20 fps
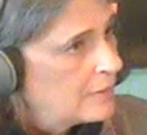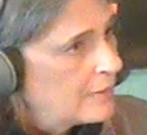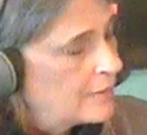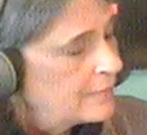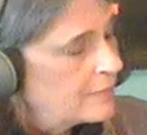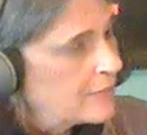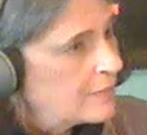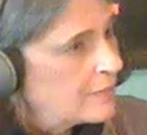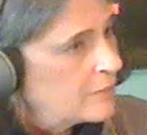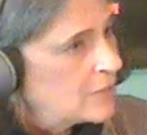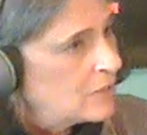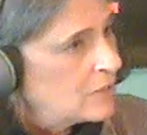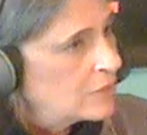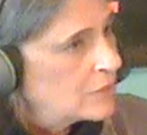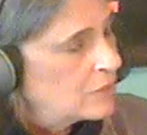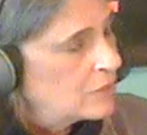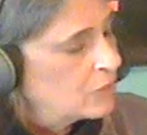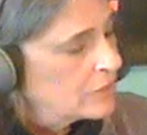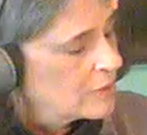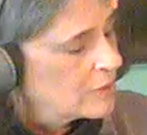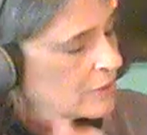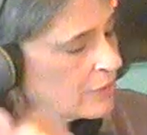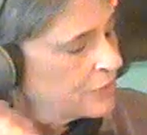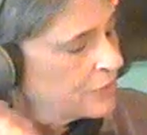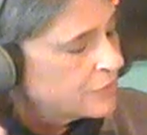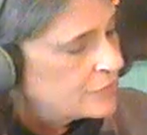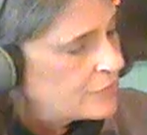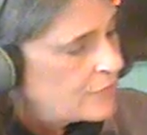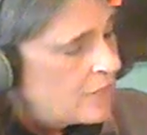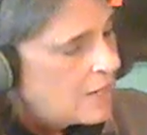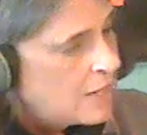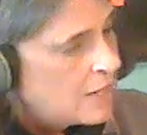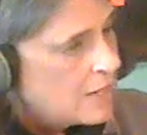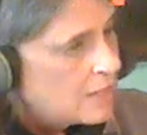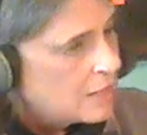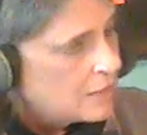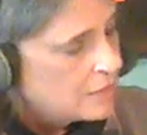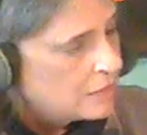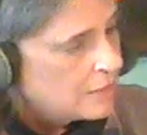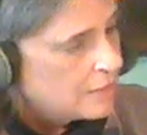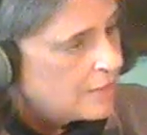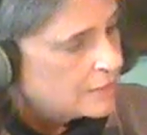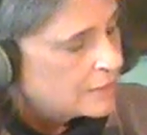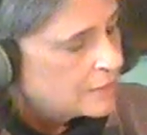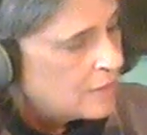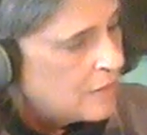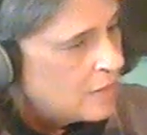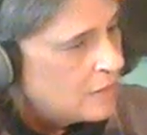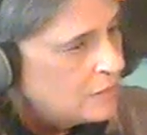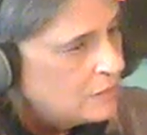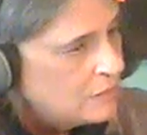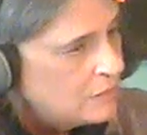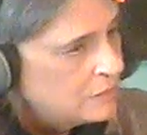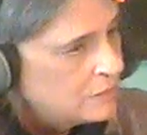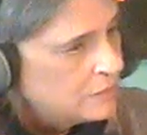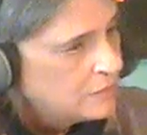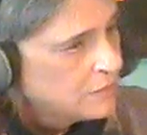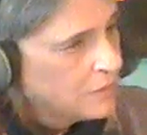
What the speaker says: then the American workers are let go,